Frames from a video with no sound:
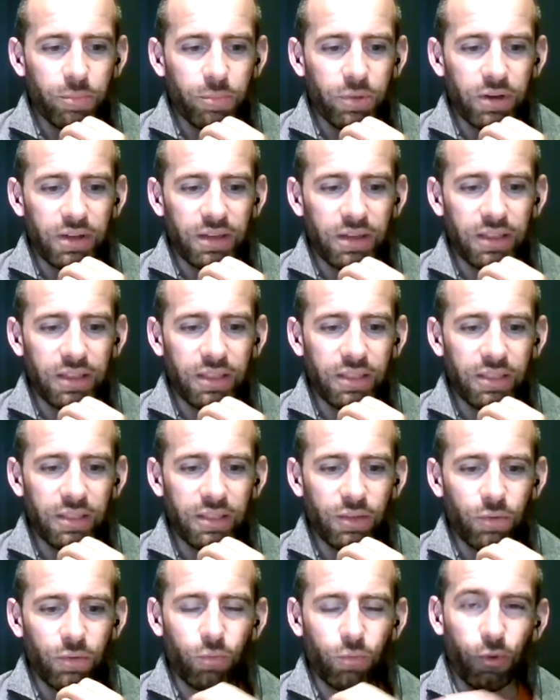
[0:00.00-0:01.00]
But
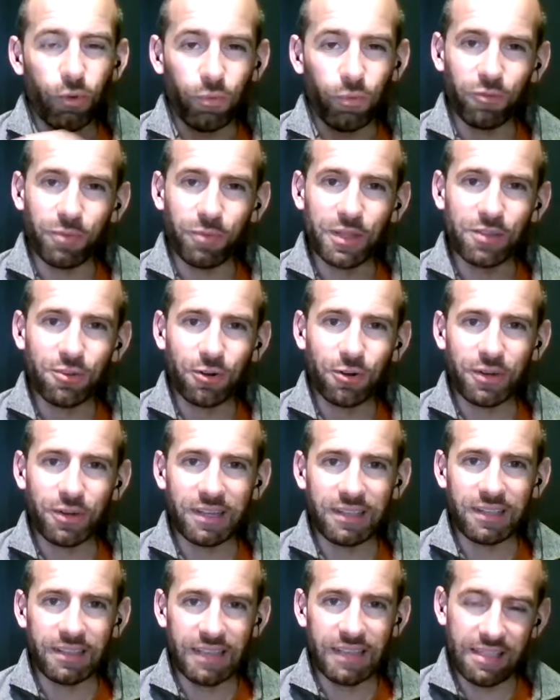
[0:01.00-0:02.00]
what we've been
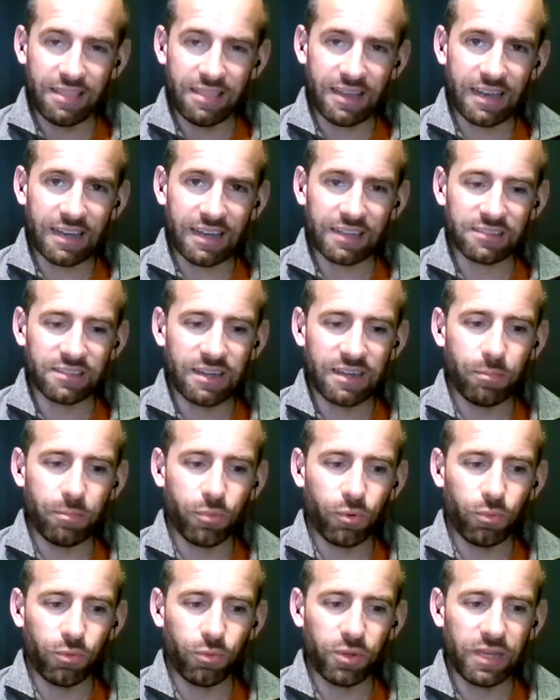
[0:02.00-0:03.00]
talking in that
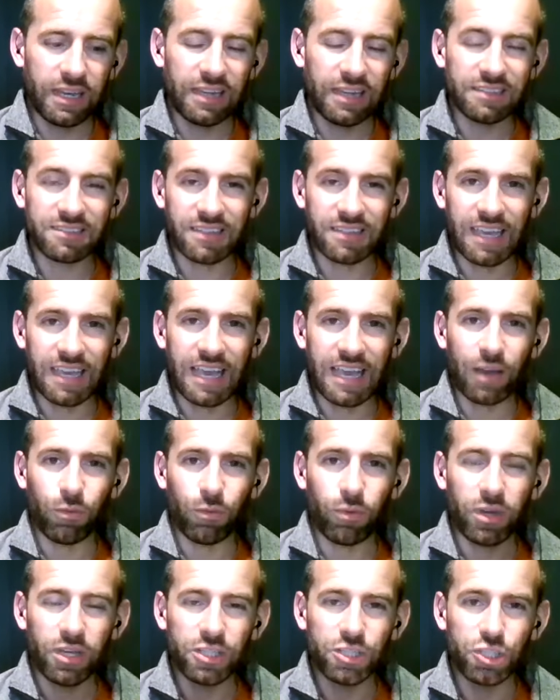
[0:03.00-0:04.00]
example is like how
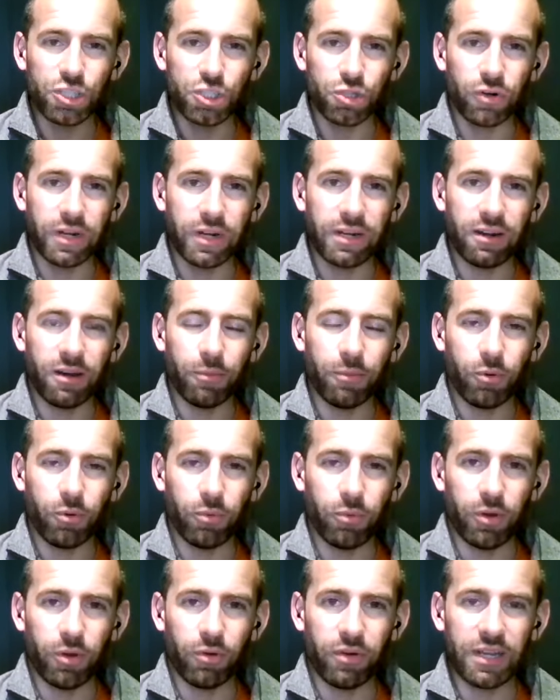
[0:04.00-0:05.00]
we can join up
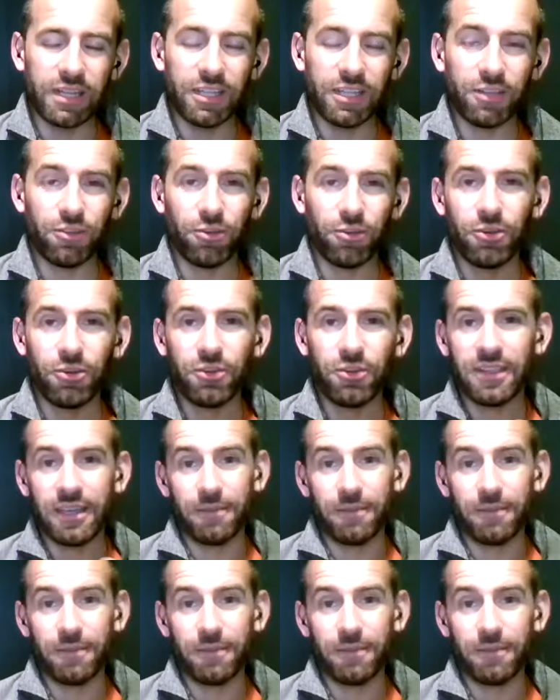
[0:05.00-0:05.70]
what we already do.